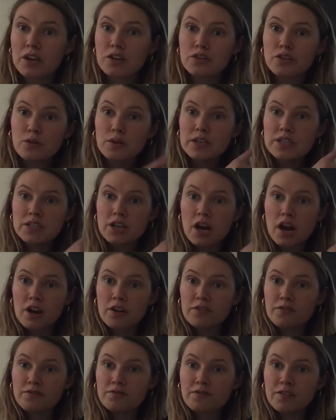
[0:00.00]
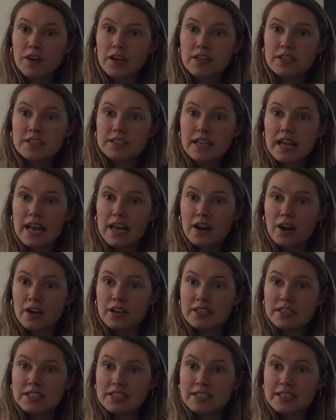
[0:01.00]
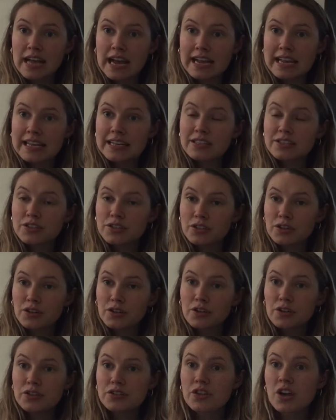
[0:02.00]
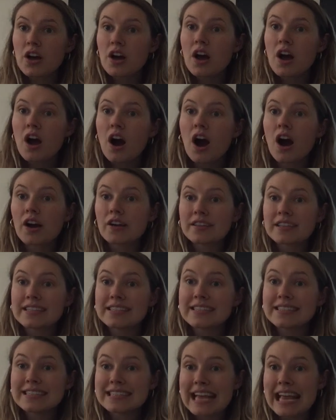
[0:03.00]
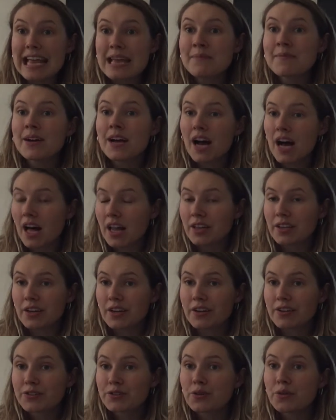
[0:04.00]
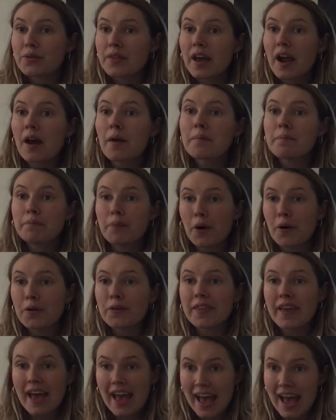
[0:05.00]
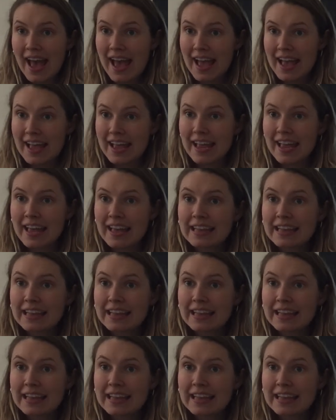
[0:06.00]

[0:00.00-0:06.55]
Notice our first and our second circles are the same color, so they are both A.